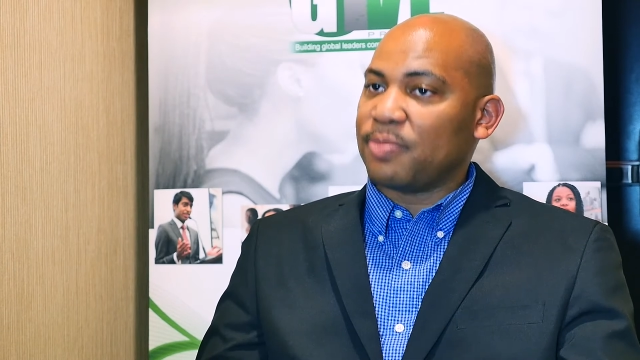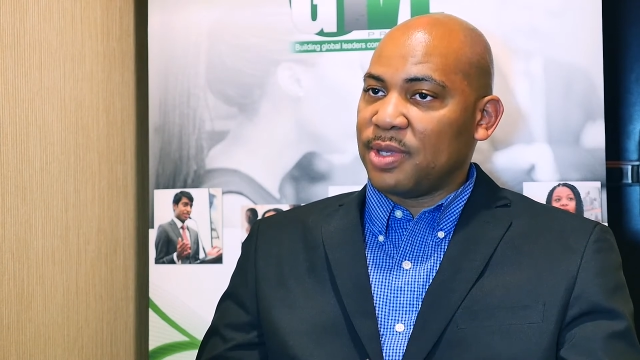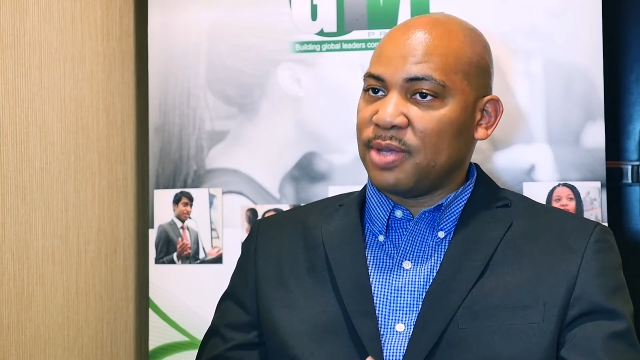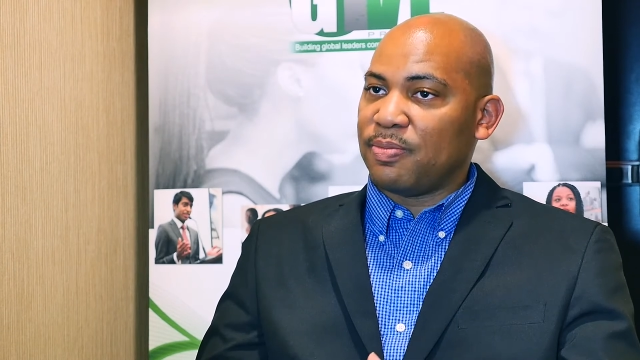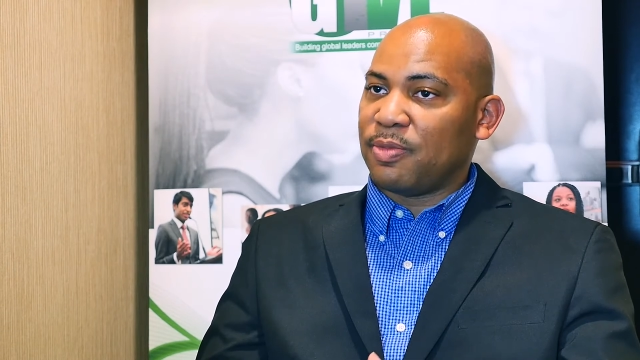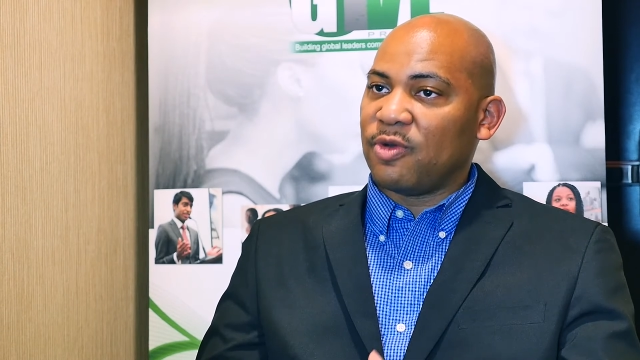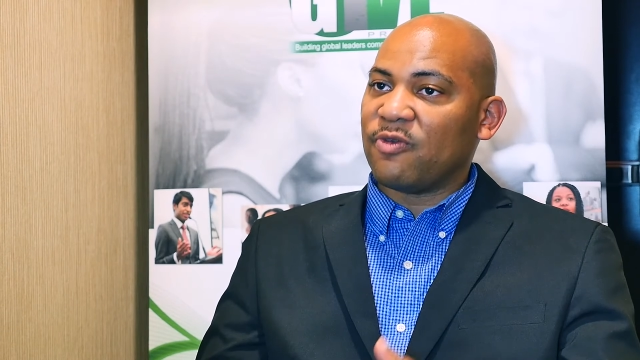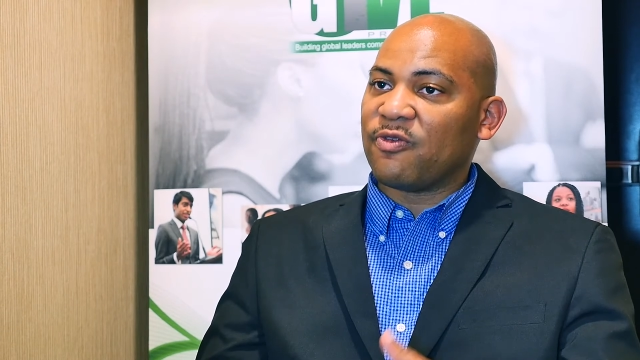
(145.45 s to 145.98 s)

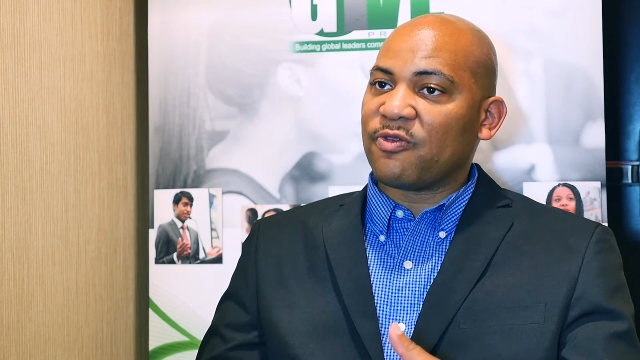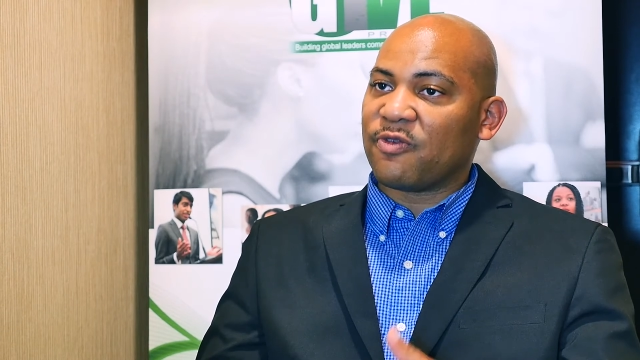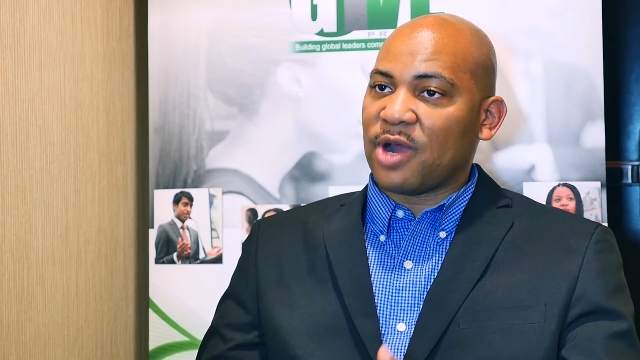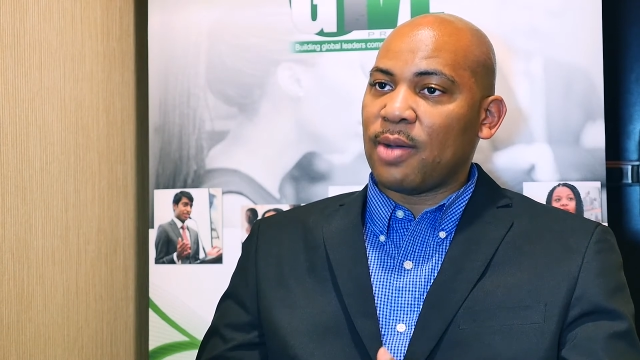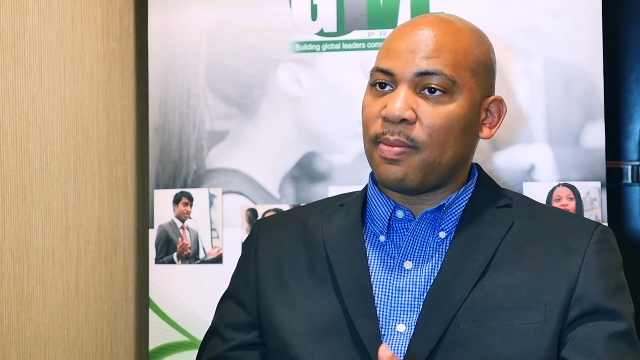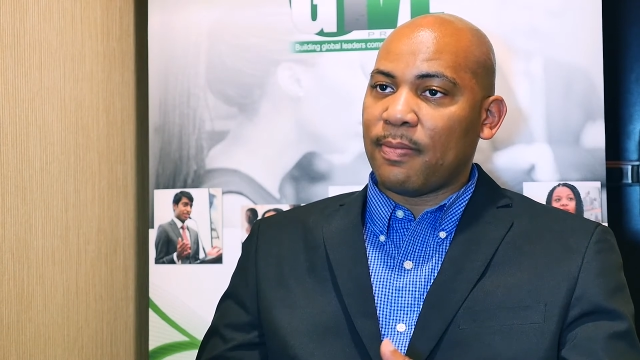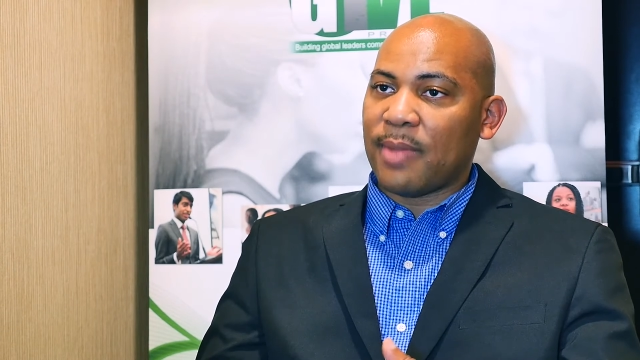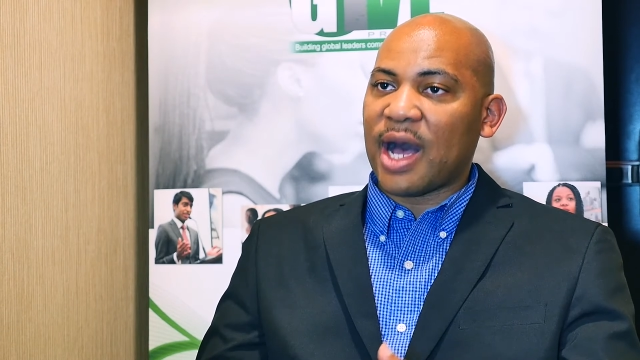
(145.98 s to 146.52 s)
people
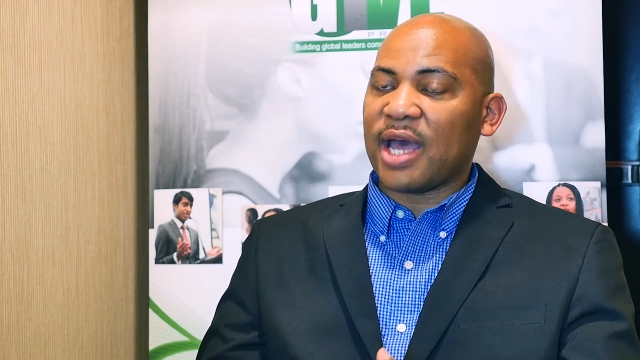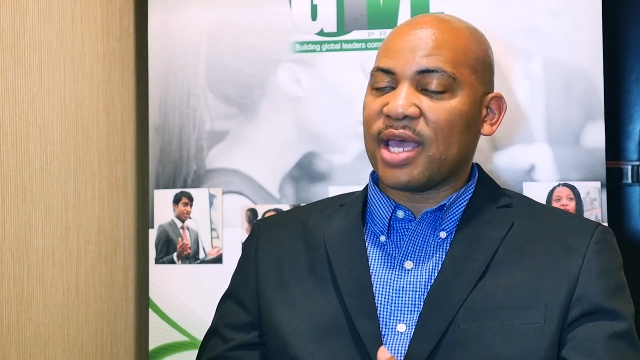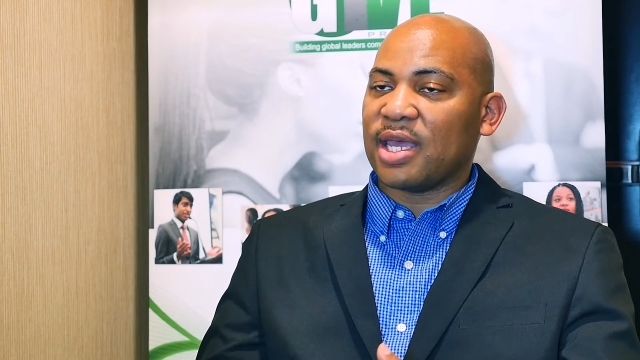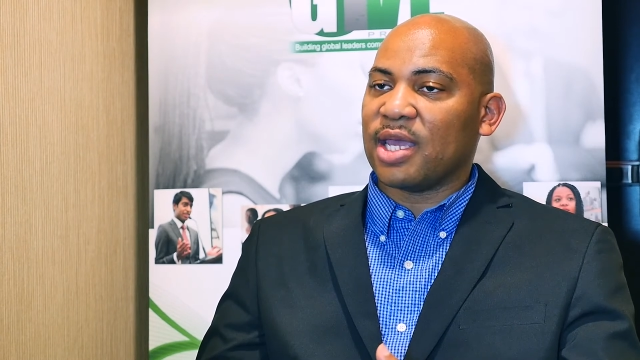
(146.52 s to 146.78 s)
from my